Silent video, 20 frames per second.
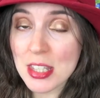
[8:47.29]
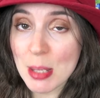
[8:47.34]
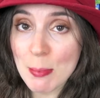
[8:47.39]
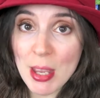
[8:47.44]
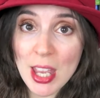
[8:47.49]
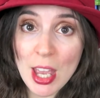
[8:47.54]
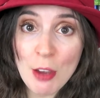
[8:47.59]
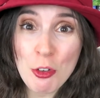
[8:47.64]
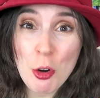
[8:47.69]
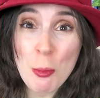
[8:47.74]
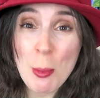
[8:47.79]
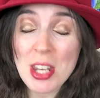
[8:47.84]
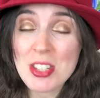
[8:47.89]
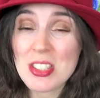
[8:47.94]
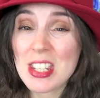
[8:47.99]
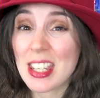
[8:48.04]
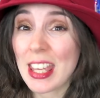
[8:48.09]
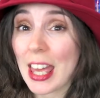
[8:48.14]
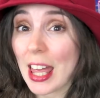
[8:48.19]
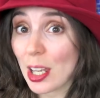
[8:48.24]
They may have
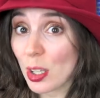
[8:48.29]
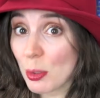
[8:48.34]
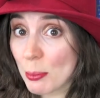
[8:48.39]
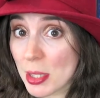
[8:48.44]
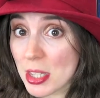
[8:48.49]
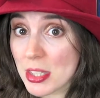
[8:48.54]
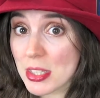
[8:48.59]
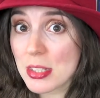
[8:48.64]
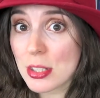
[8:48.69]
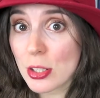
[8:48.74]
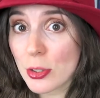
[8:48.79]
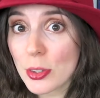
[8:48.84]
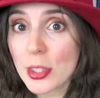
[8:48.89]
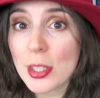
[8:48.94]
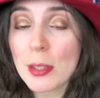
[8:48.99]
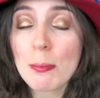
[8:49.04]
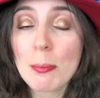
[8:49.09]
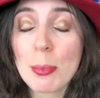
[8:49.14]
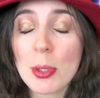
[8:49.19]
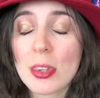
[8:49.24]
romantic elements to them,